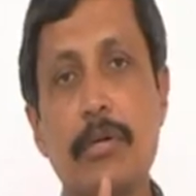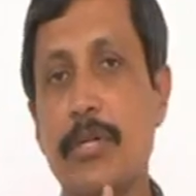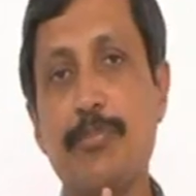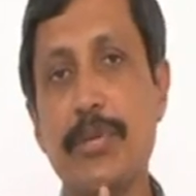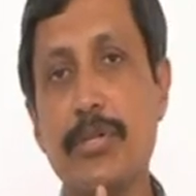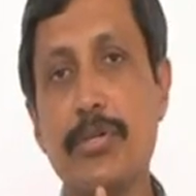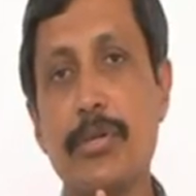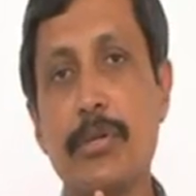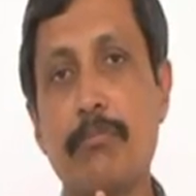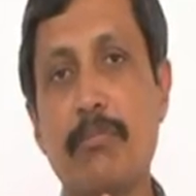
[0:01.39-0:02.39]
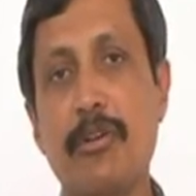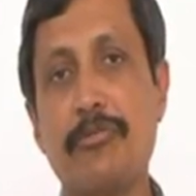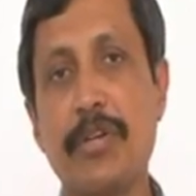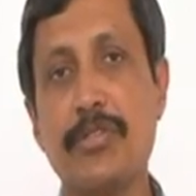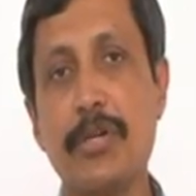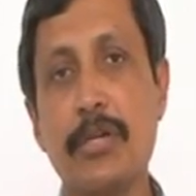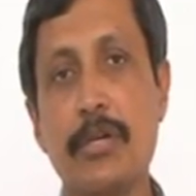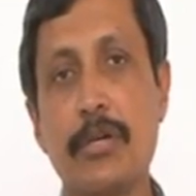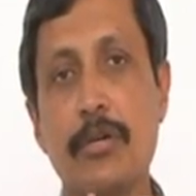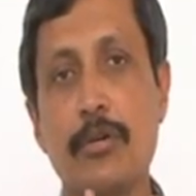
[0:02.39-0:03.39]
Repeat, manufacture,
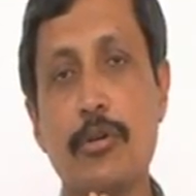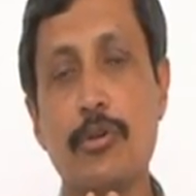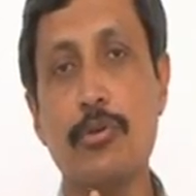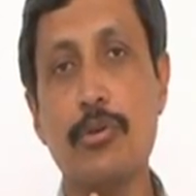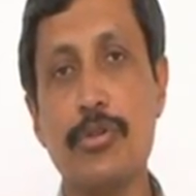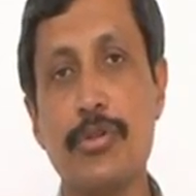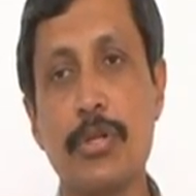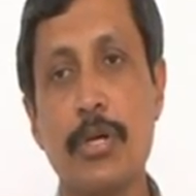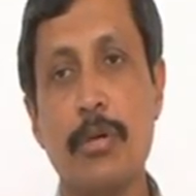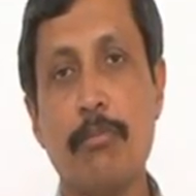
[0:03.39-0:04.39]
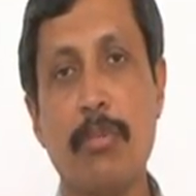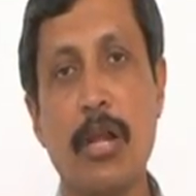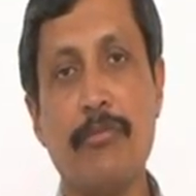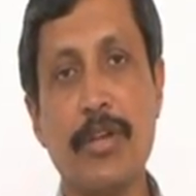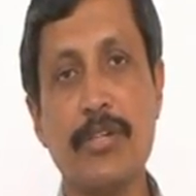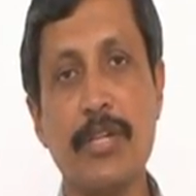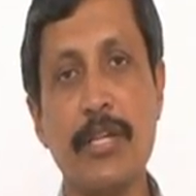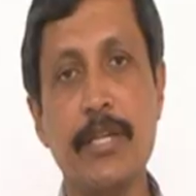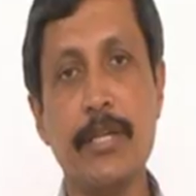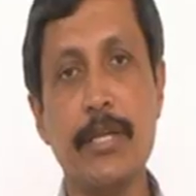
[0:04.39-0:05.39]
goods, manufactured in
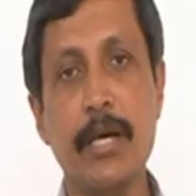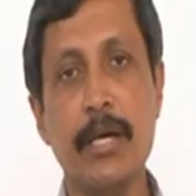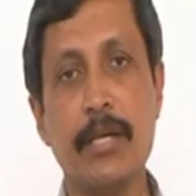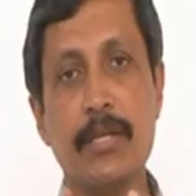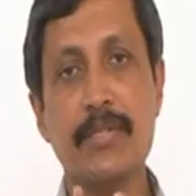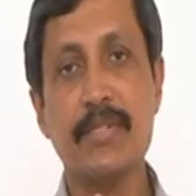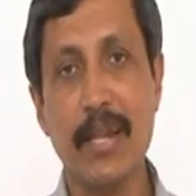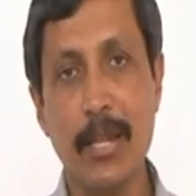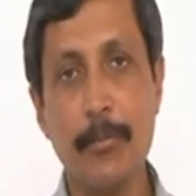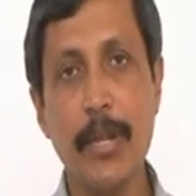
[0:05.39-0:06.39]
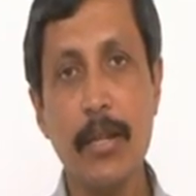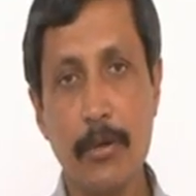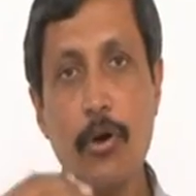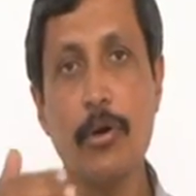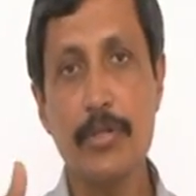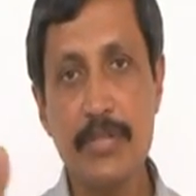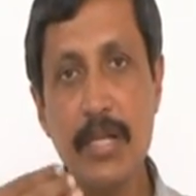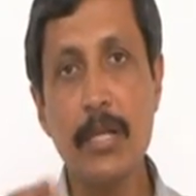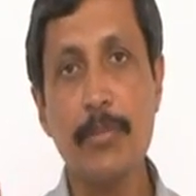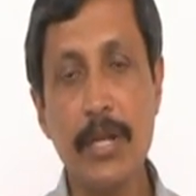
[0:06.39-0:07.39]
India, sellable or
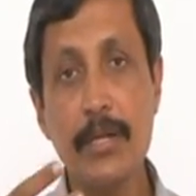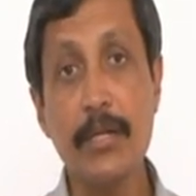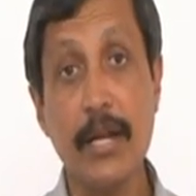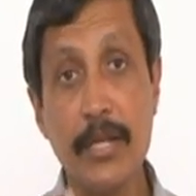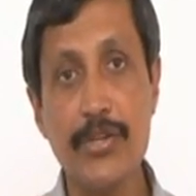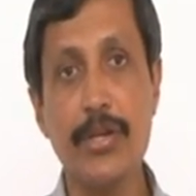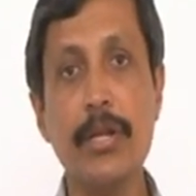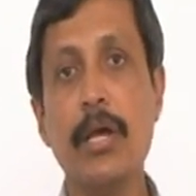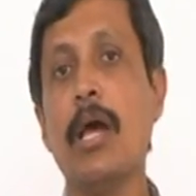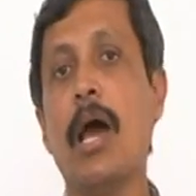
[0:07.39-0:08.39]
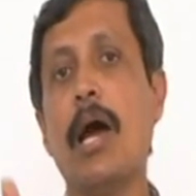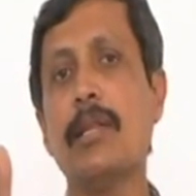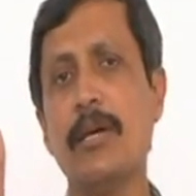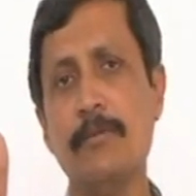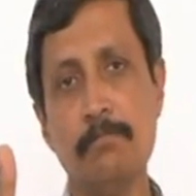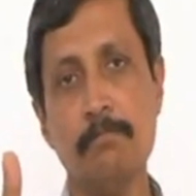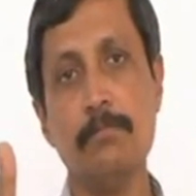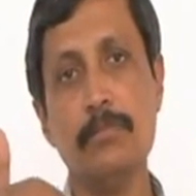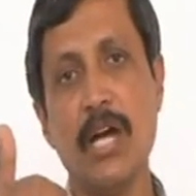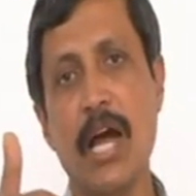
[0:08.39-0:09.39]
sellable condition, and then
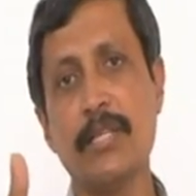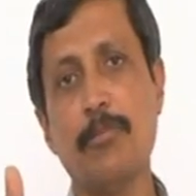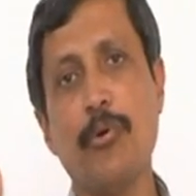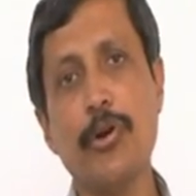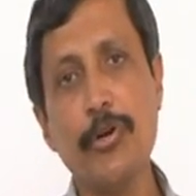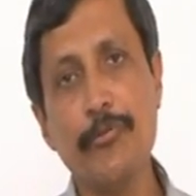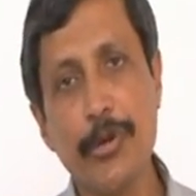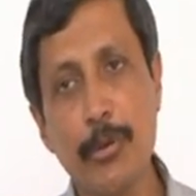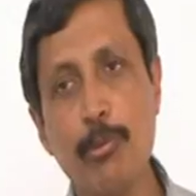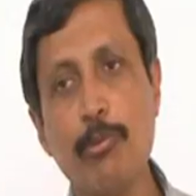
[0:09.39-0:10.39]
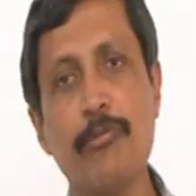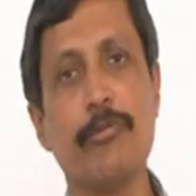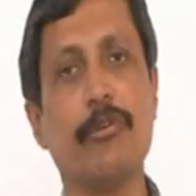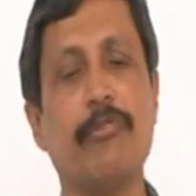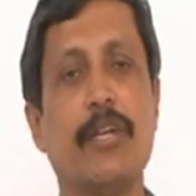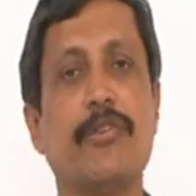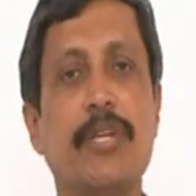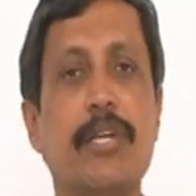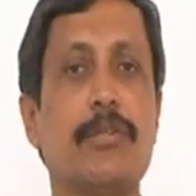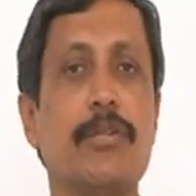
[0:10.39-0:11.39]
at the point of removal from the factory
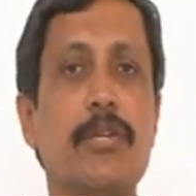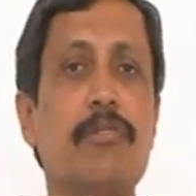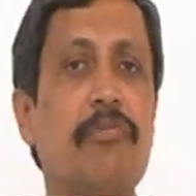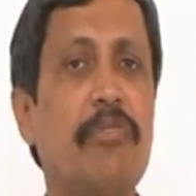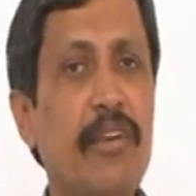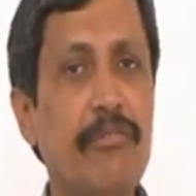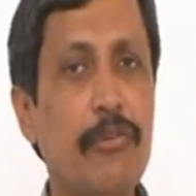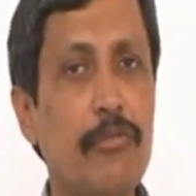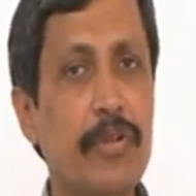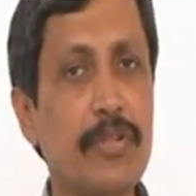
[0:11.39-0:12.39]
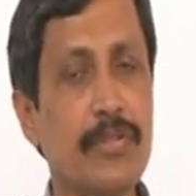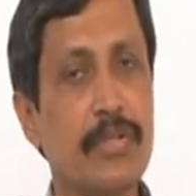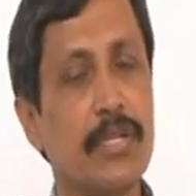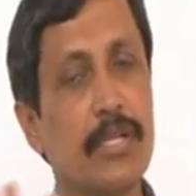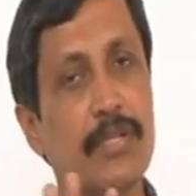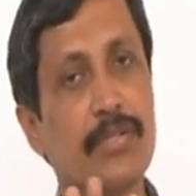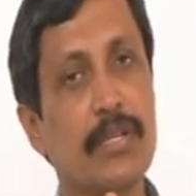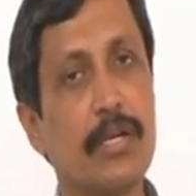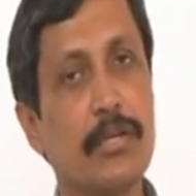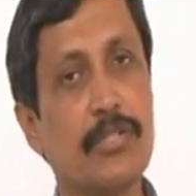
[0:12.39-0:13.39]
gate. If 5 fulfills, it is
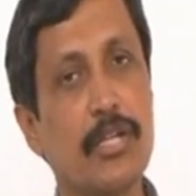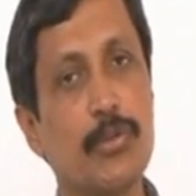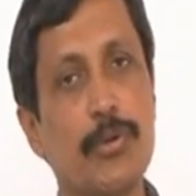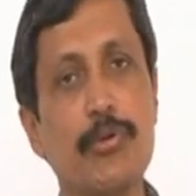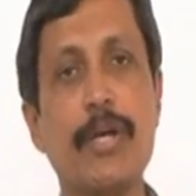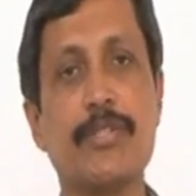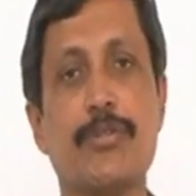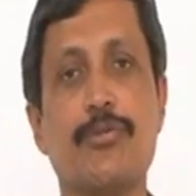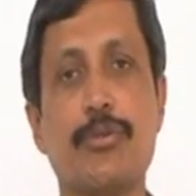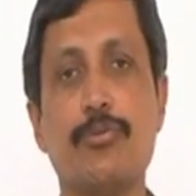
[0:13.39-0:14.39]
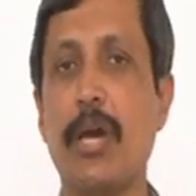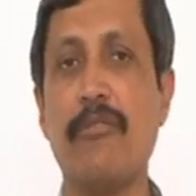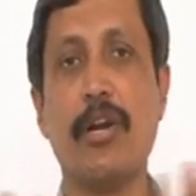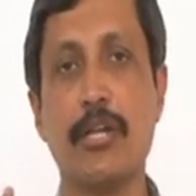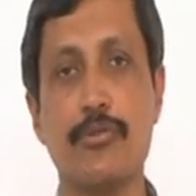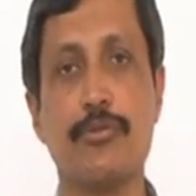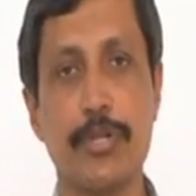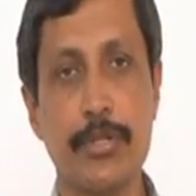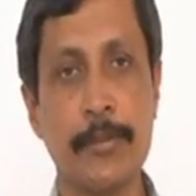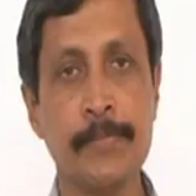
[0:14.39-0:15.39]
chargeable to excess duty. We have understood
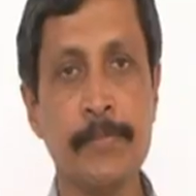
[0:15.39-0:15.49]
it.